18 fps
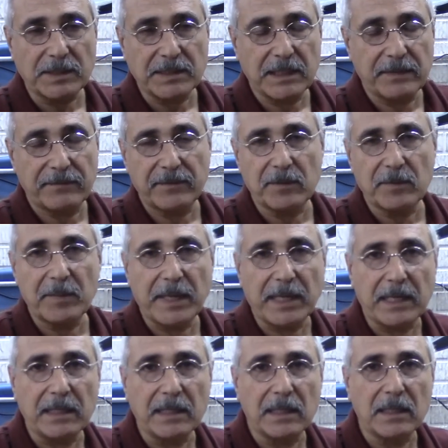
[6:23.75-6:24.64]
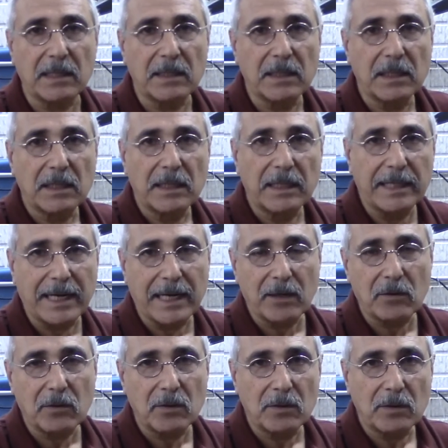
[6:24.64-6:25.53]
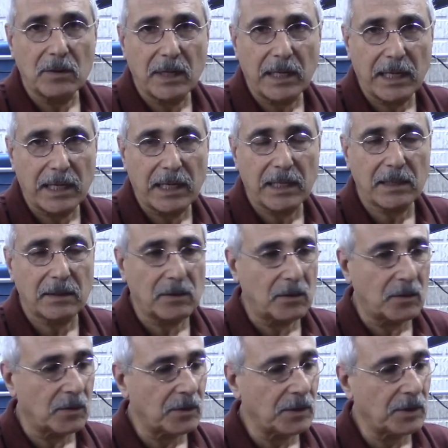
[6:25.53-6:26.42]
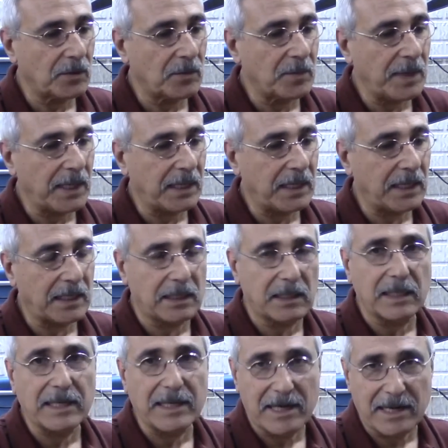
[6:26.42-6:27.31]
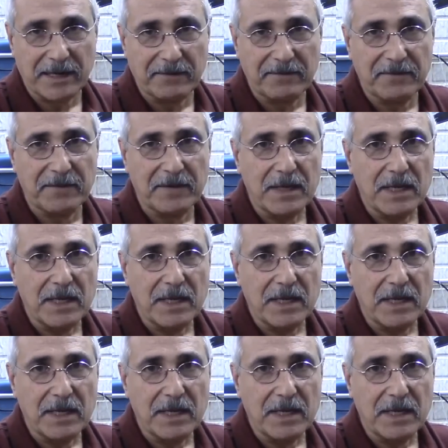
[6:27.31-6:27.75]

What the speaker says: let's say if you're making an arrowhead or you're making a knife,